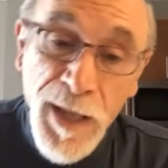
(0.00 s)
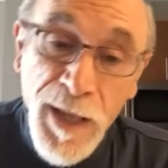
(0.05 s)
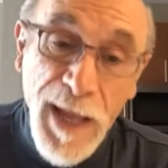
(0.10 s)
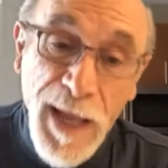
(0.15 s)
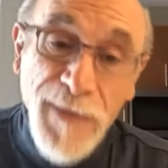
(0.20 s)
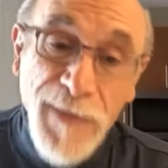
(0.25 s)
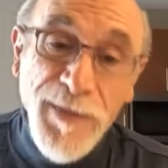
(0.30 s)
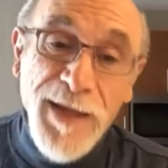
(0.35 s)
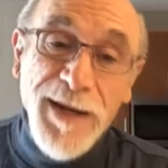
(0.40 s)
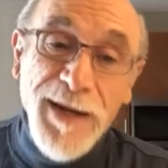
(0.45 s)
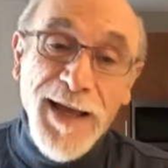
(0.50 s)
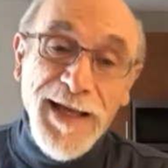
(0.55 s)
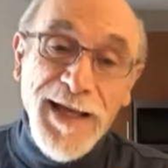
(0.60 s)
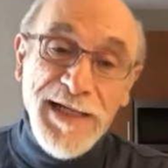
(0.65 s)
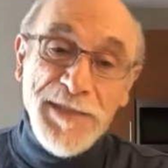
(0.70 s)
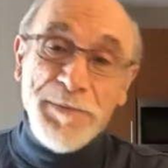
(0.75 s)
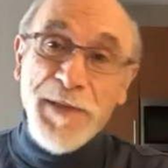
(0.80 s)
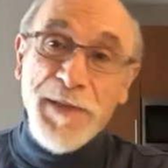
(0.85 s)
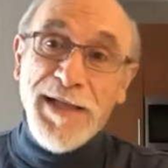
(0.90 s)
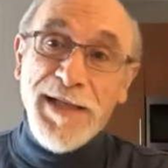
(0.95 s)
And then I
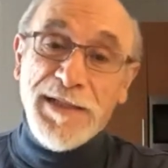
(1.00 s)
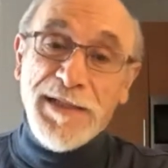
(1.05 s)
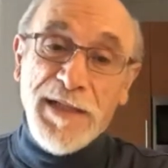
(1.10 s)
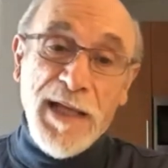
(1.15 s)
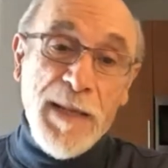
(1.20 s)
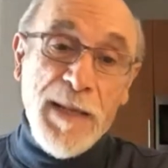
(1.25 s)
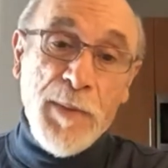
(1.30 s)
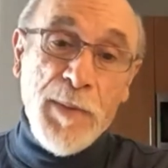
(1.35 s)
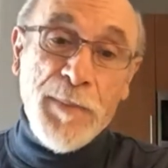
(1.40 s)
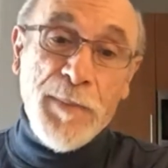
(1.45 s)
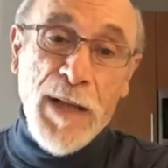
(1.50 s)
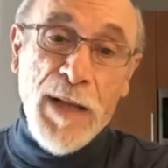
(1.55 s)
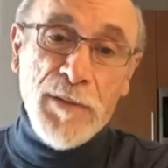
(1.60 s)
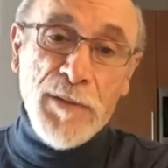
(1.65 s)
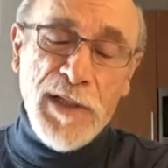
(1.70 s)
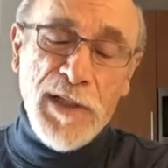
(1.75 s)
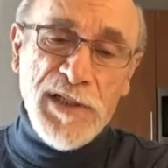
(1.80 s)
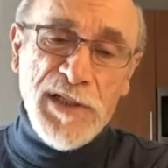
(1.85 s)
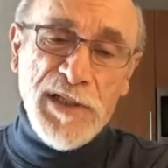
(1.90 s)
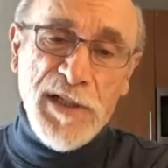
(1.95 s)
explained to him
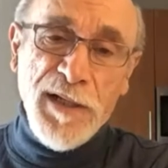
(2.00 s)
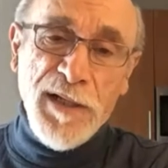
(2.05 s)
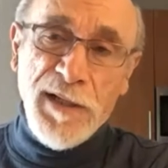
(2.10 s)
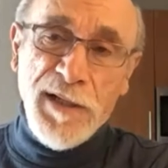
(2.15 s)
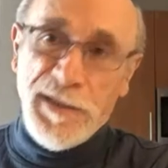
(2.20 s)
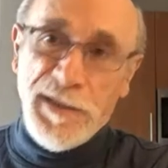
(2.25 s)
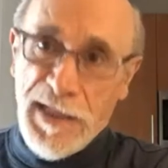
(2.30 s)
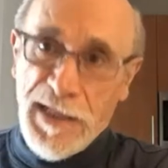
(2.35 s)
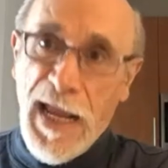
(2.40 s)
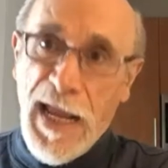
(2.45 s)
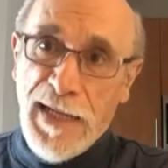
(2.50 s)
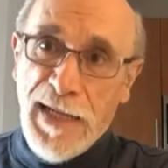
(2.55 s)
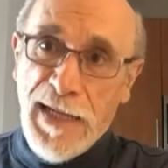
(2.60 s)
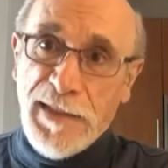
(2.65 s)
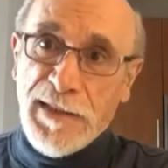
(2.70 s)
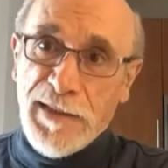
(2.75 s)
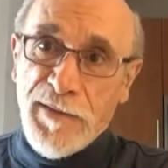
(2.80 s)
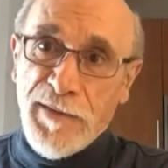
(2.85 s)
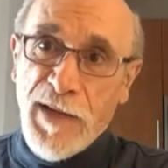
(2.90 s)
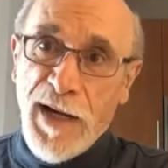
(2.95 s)
about this dent
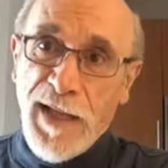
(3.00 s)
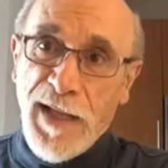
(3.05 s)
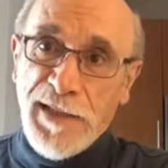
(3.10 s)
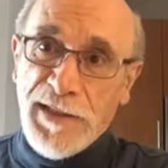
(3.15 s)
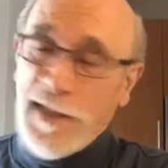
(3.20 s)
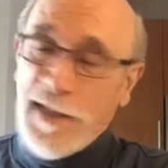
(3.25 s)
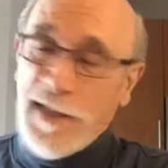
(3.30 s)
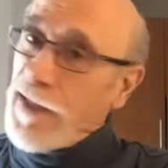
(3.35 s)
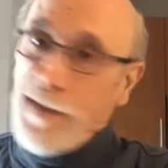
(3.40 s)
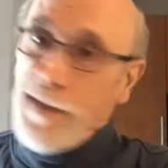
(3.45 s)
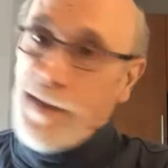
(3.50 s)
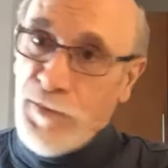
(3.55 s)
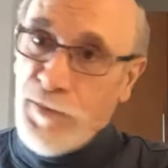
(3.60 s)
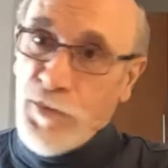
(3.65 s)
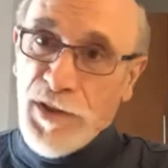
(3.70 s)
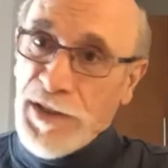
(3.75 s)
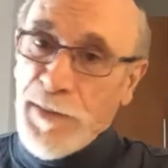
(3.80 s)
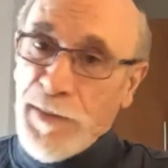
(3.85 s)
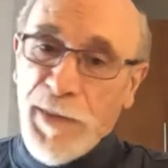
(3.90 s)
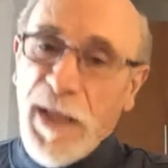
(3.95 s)
that I said it
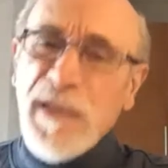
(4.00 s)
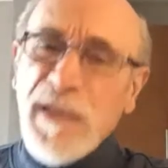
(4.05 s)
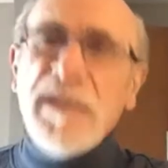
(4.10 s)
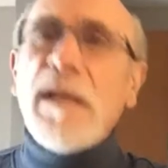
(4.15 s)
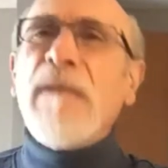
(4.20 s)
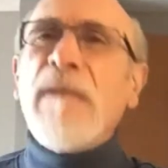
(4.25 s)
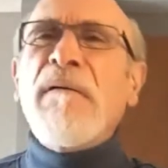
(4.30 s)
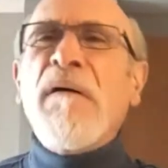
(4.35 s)
wasn't me.